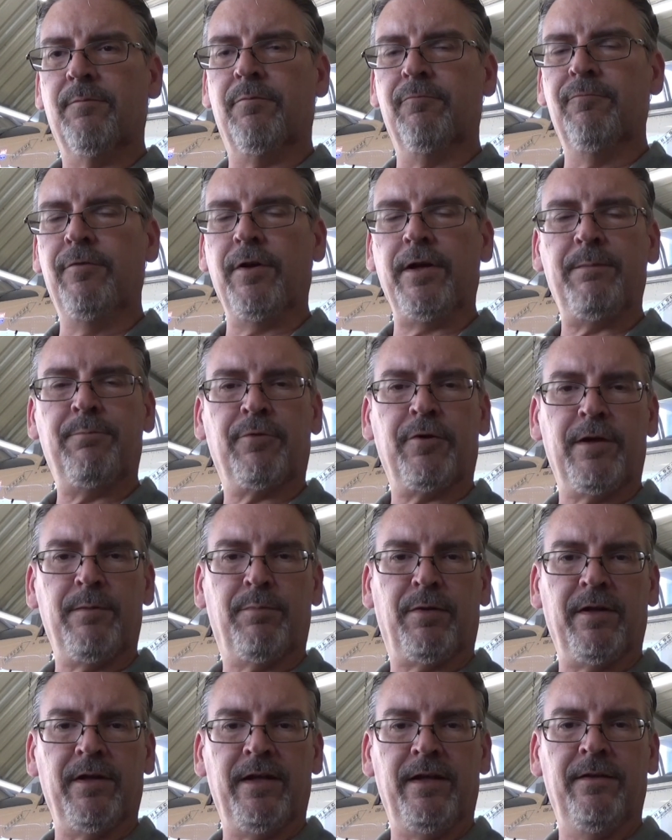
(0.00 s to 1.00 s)
really pretty
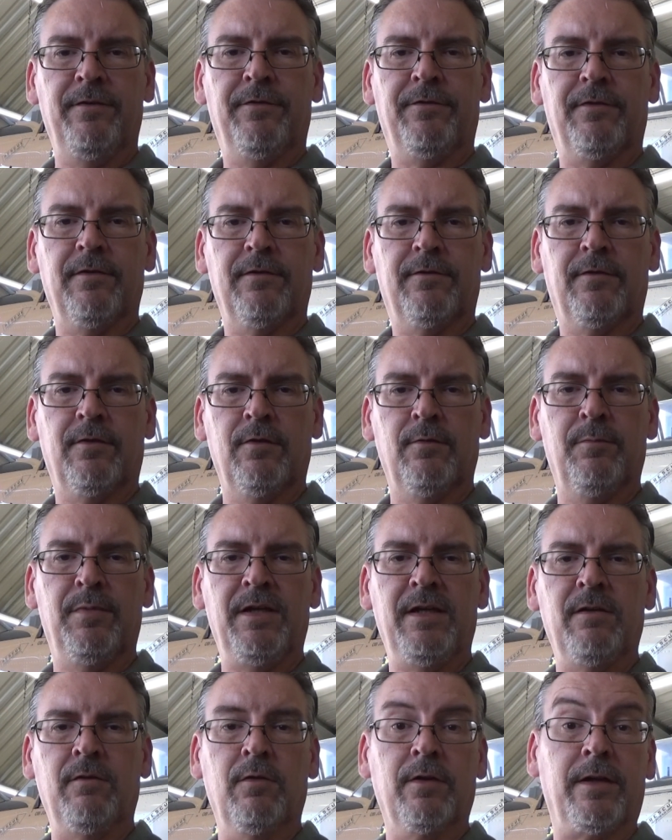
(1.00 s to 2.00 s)
pleased to
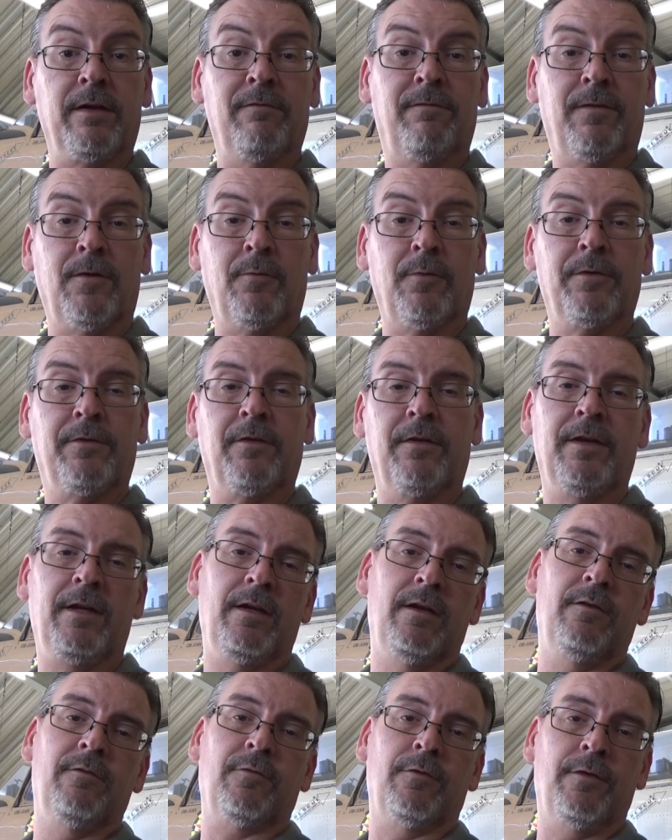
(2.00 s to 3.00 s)
be looking forward to
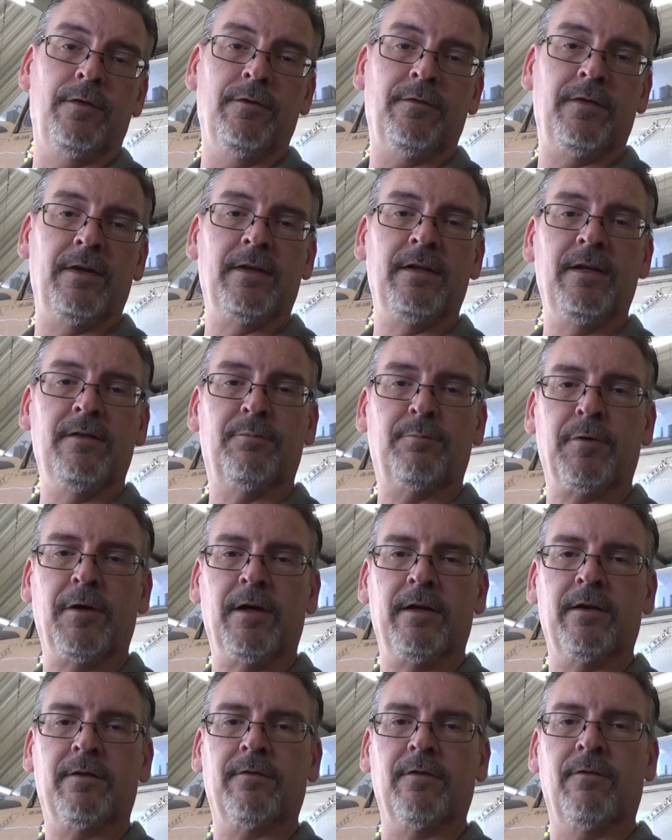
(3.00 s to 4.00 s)
introducing these
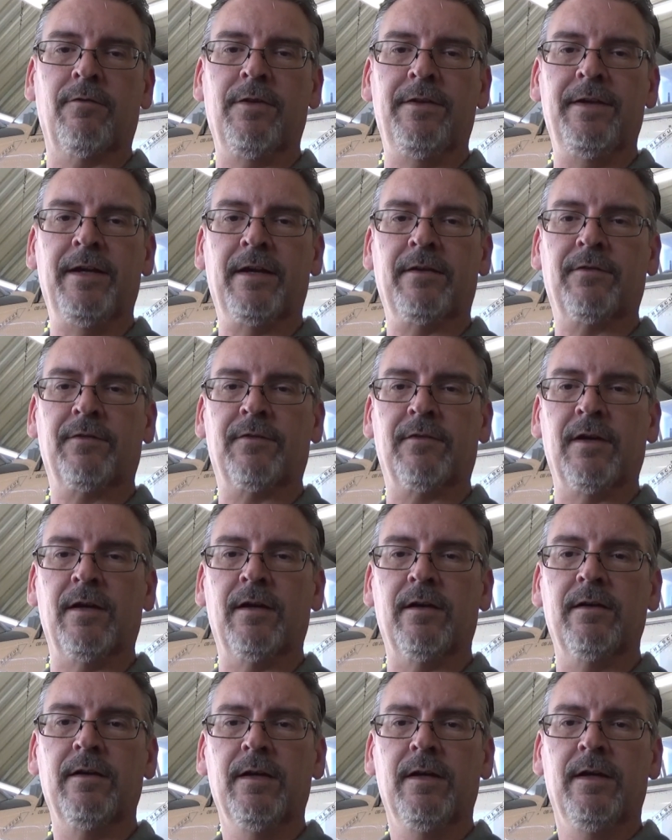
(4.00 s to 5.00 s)
products over the next
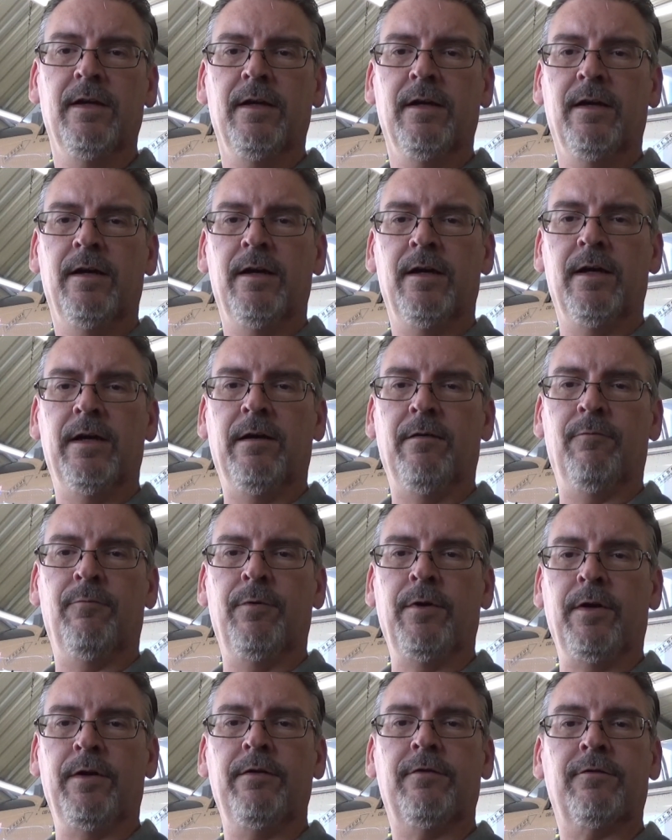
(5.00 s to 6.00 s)

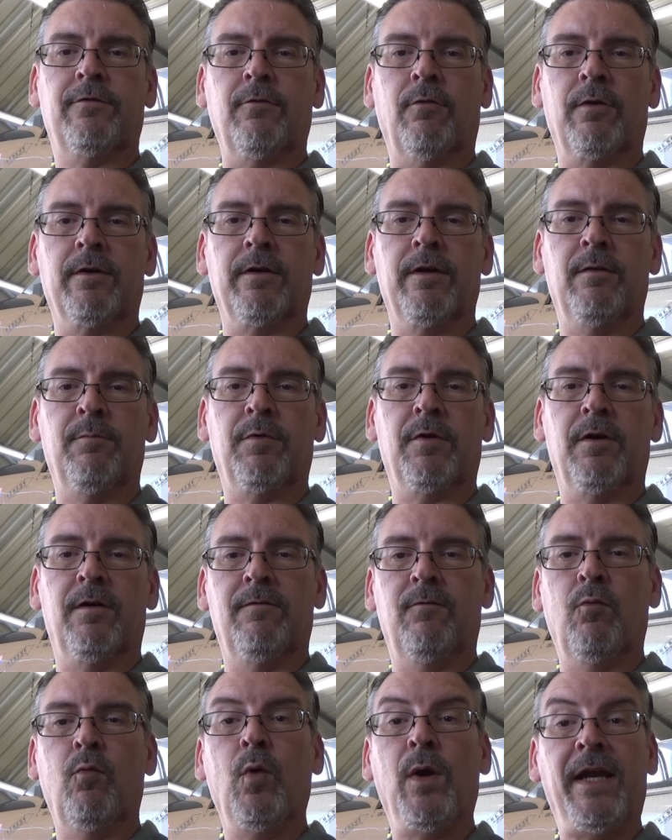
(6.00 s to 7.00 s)
really short number
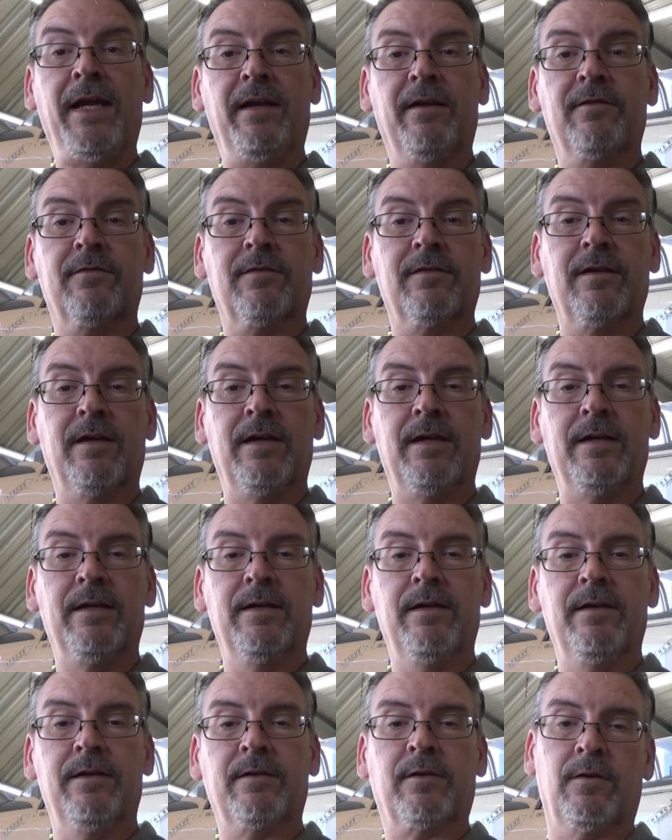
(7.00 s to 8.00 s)
of weeks.
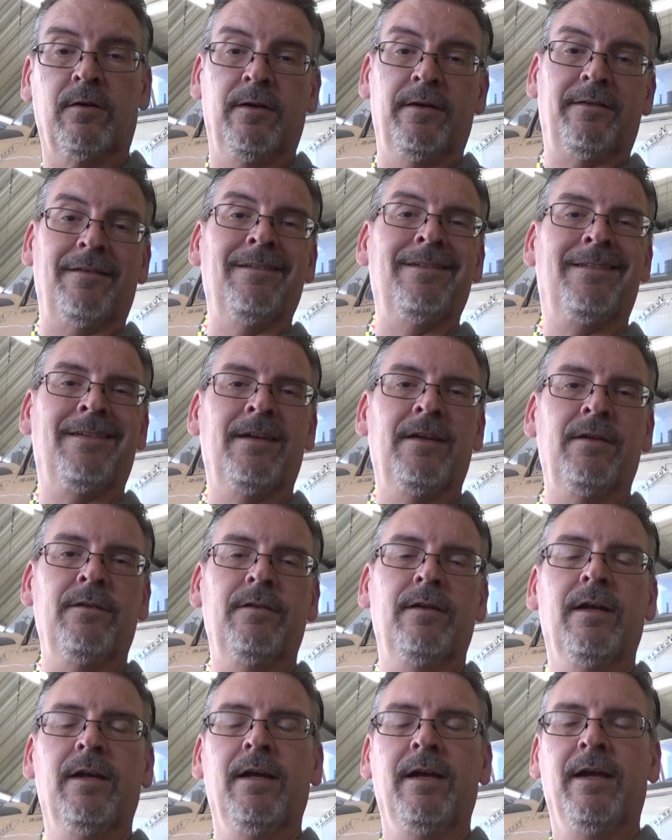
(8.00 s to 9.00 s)
Current intent
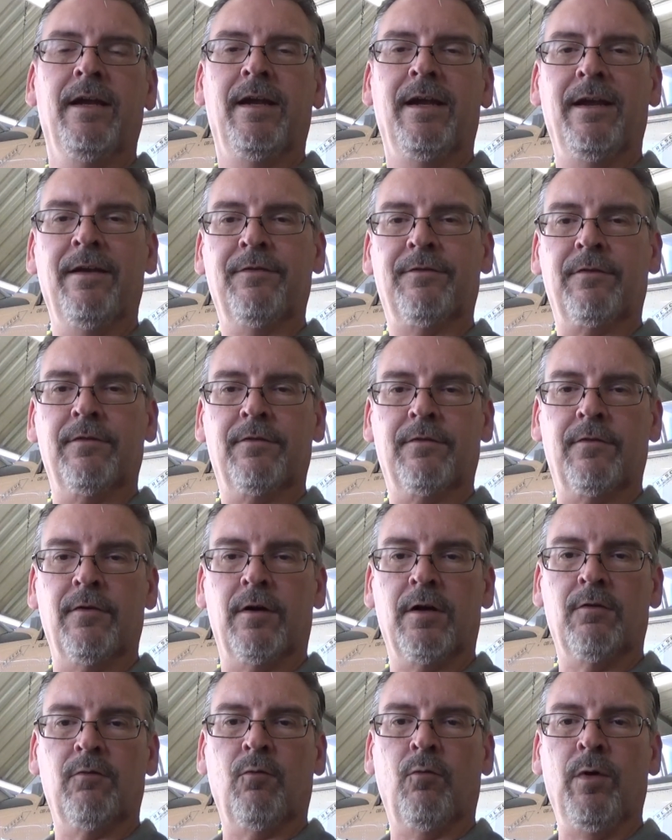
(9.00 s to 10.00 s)
is to
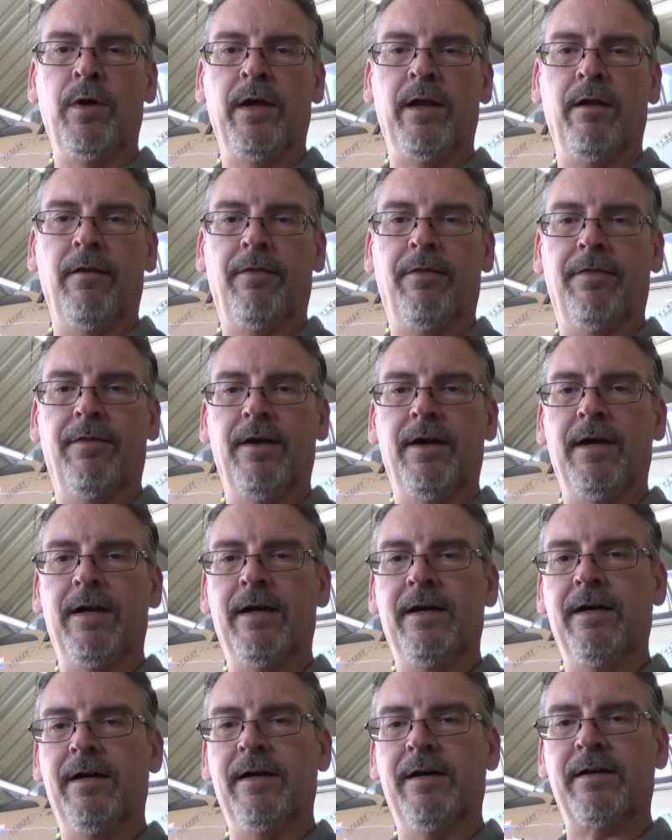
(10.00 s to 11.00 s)
start with
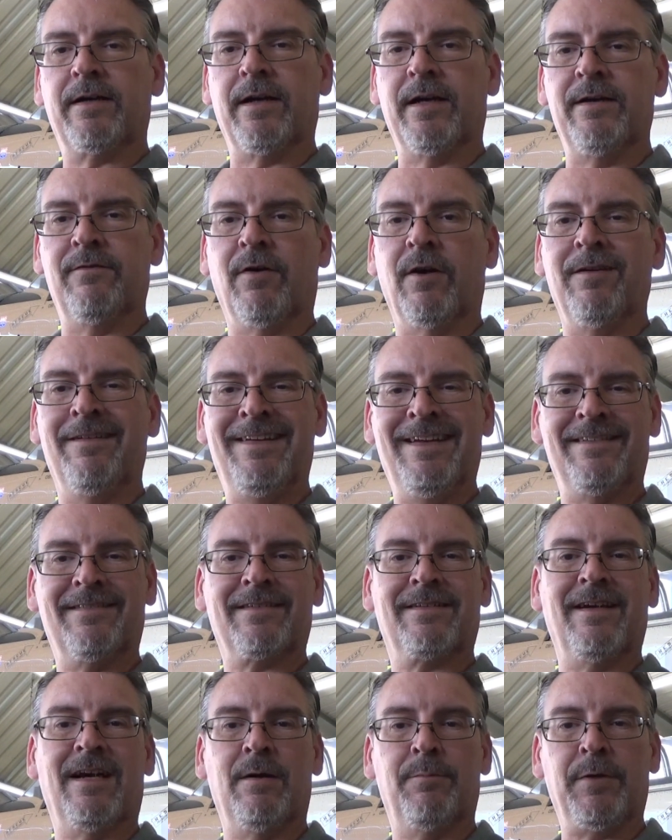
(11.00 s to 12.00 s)
kind of our
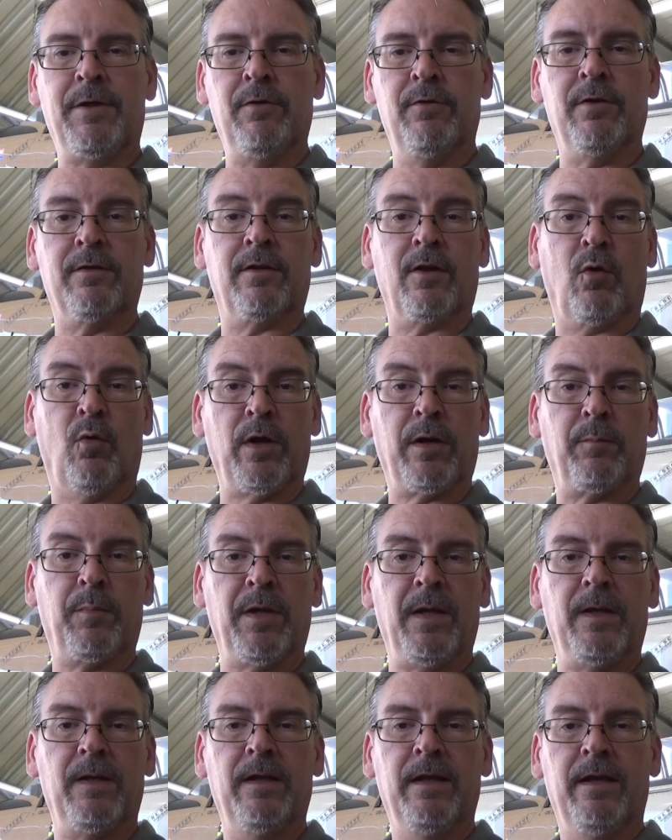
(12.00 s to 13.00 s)
desktop unit, the
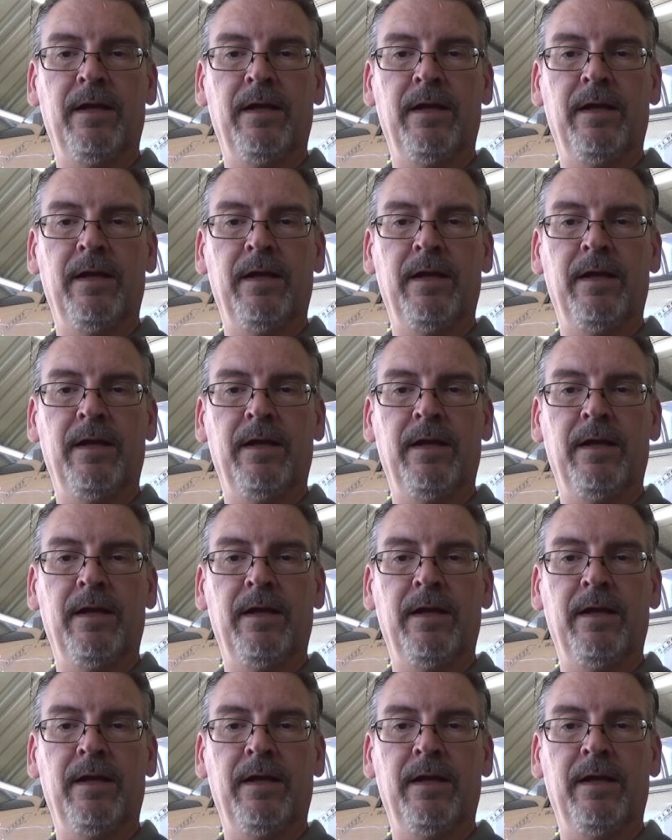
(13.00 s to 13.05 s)
QUICKPit.